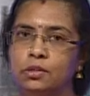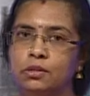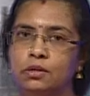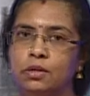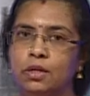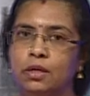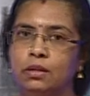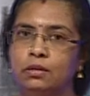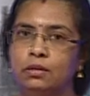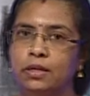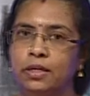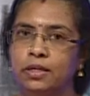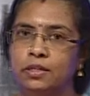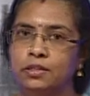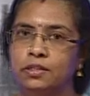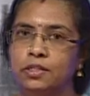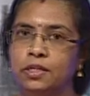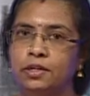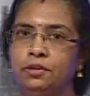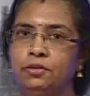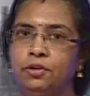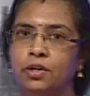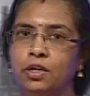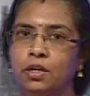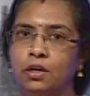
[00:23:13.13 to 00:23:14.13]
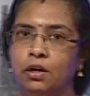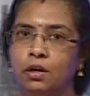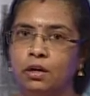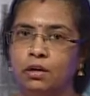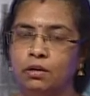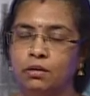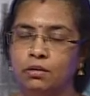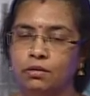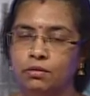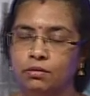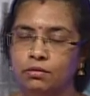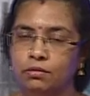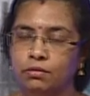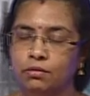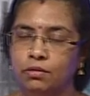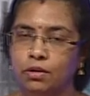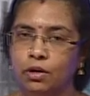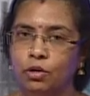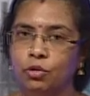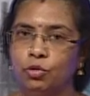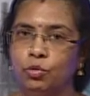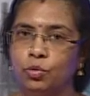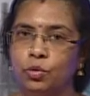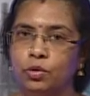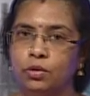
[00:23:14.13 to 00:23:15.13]
and that is entering our
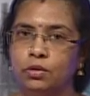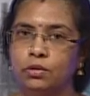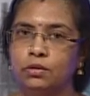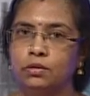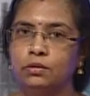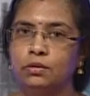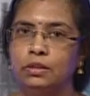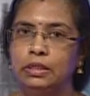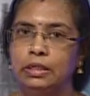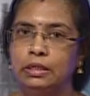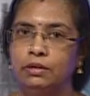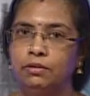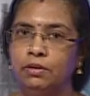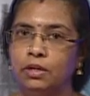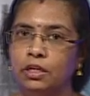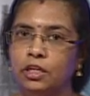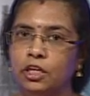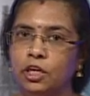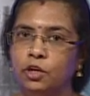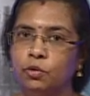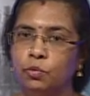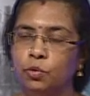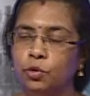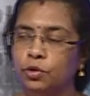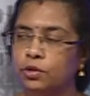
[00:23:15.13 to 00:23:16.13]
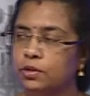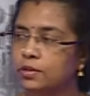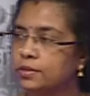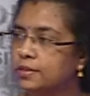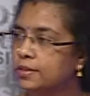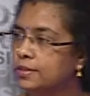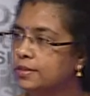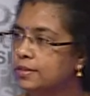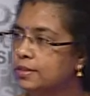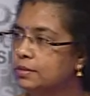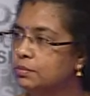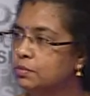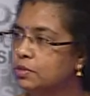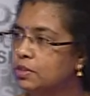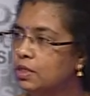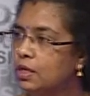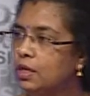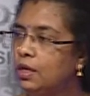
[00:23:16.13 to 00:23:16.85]
groundwater, the drinking water systems,